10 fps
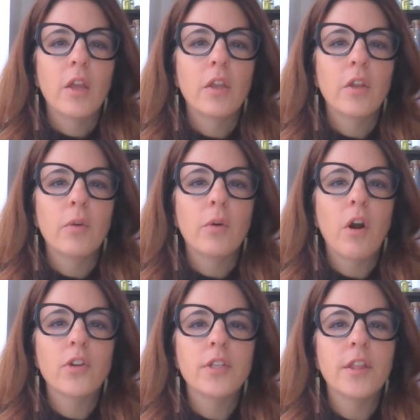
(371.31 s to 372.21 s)
You know,
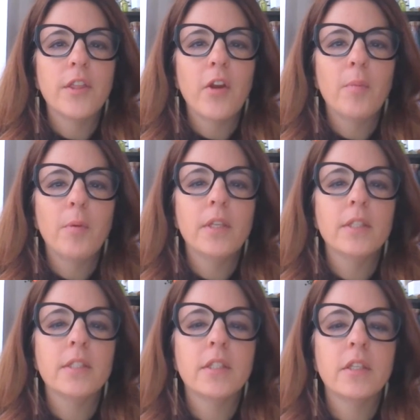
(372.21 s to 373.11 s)
CAR T
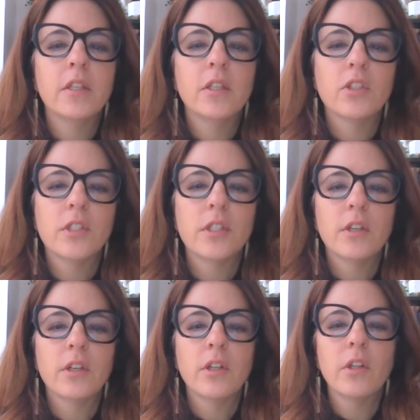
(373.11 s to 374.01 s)
therapies, there's
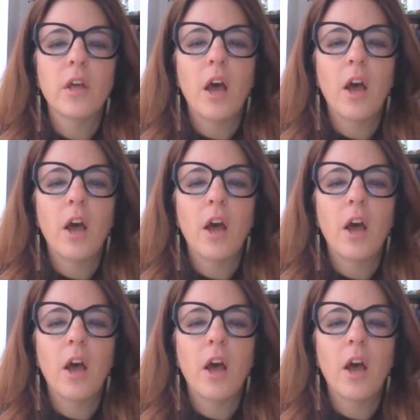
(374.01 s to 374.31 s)
still